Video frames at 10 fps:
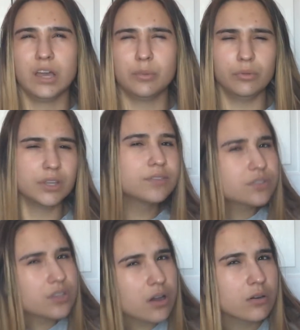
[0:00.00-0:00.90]
I believe
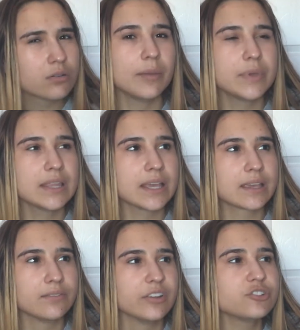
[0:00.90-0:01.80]
so. I mean,
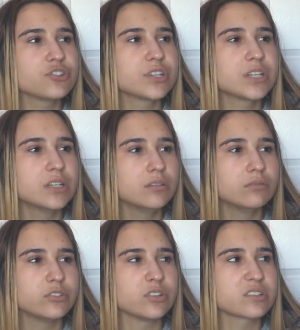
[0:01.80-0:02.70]
like, eventually
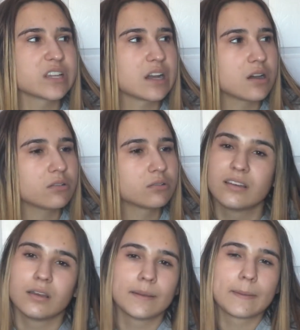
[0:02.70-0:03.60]
she does get out.
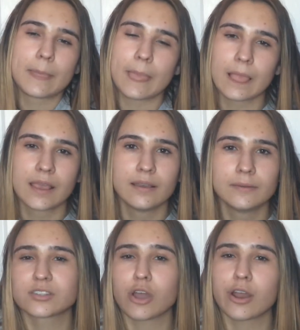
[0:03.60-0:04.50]

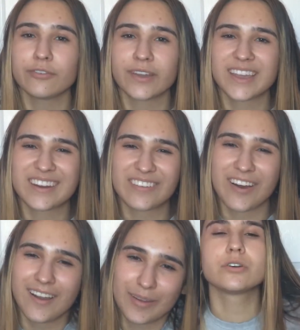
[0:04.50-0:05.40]
Sorry if I get it
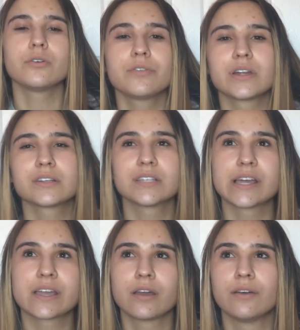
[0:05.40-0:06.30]
wrong. So there's
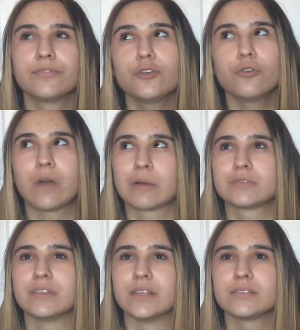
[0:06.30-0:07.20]
like a few
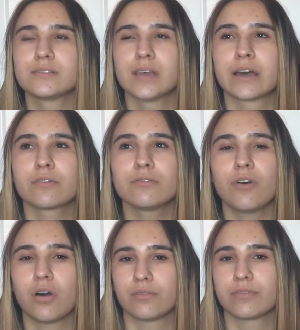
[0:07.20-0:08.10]
routes in this. I don't know
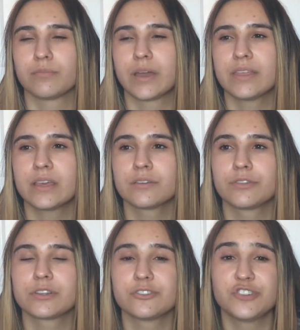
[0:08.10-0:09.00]
all of them. I think
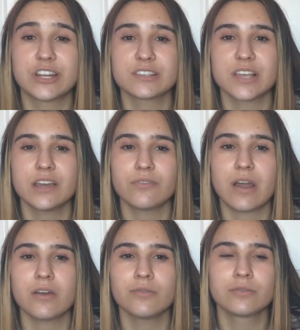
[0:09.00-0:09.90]
there's a genocide
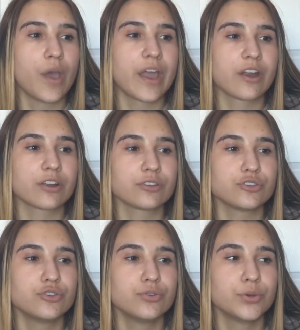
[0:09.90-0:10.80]
route where
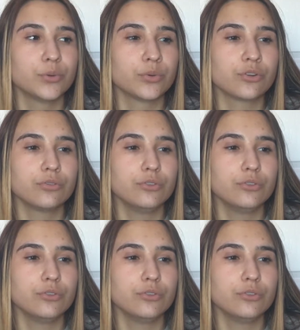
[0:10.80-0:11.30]
you